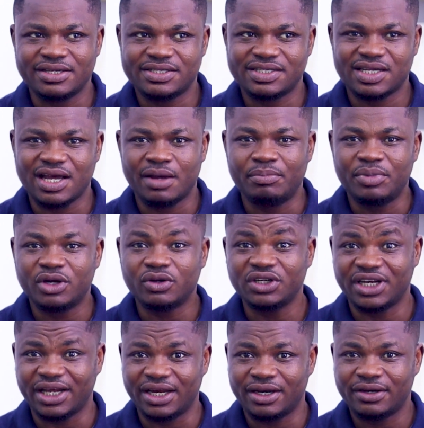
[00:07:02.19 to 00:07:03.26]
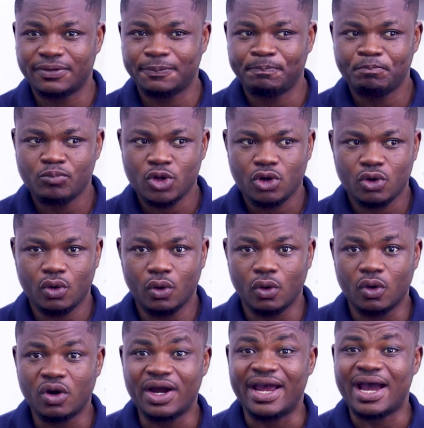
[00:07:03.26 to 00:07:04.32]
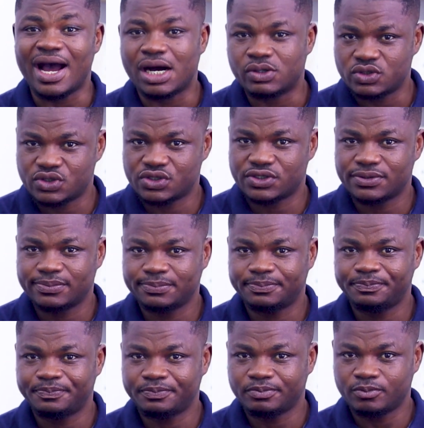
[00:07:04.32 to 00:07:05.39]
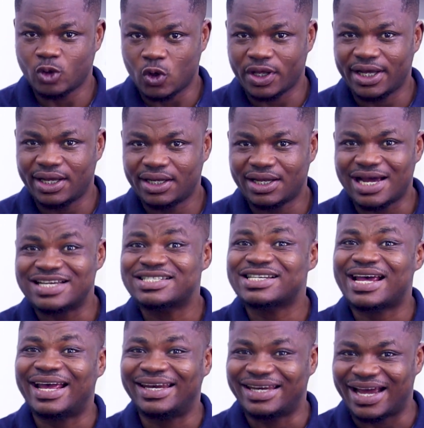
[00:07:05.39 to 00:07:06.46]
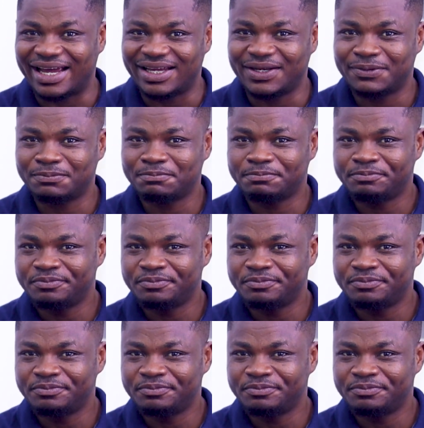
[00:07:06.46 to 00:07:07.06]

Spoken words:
is a building or a house. Okay, that's a dine.